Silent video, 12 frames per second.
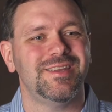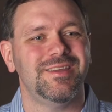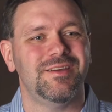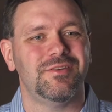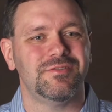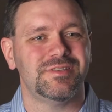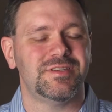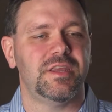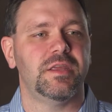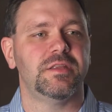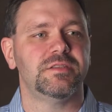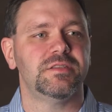He
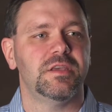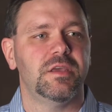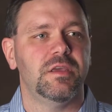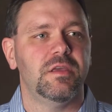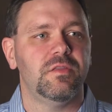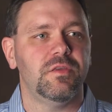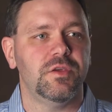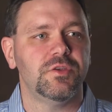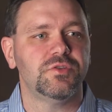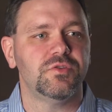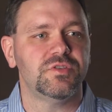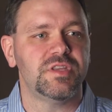understands the
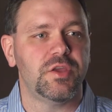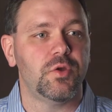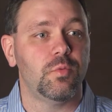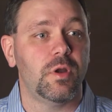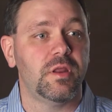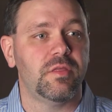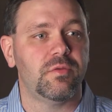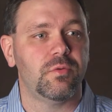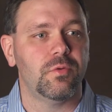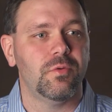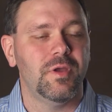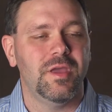issues that you're running
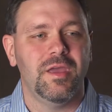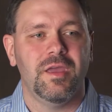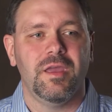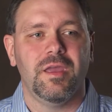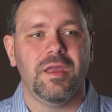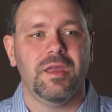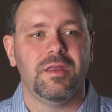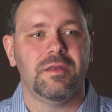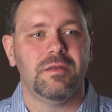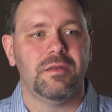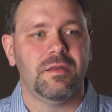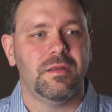through,
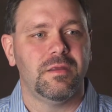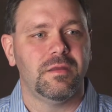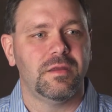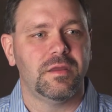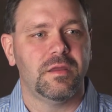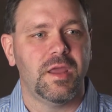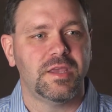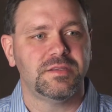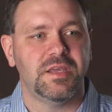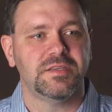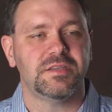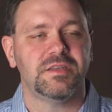and
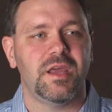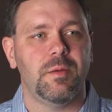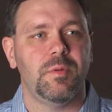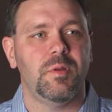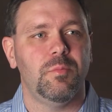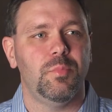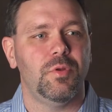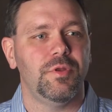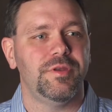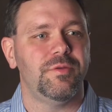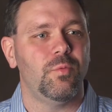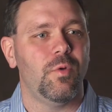takes the time and
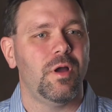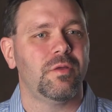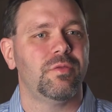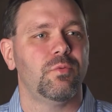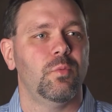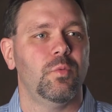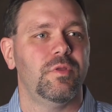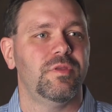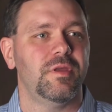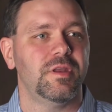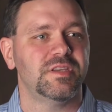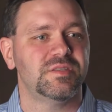ability to walk through them with
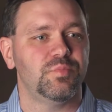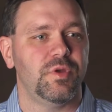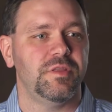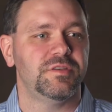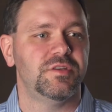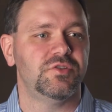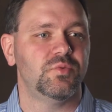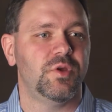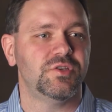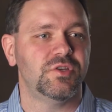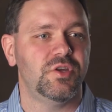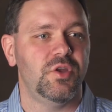you and explain the
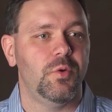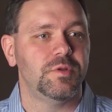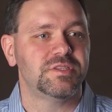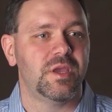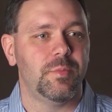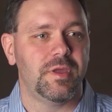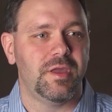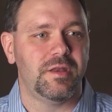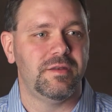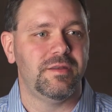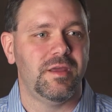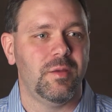situation. You know what's coming ahead
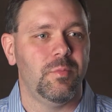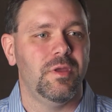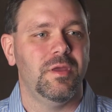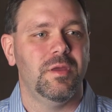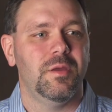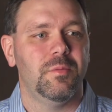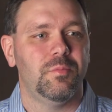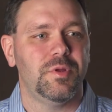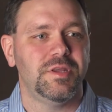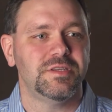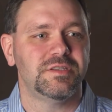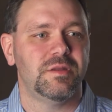of time, but
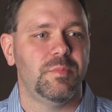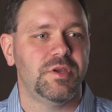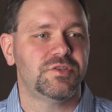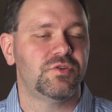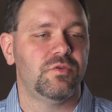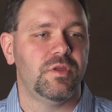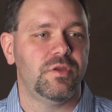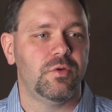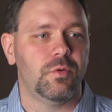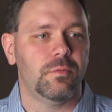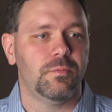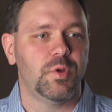he's going to make sure that
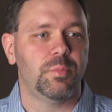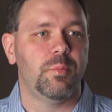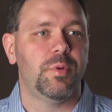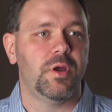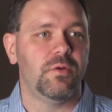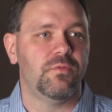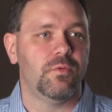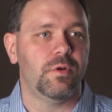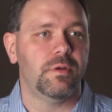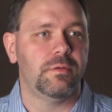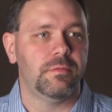you're prepared for it.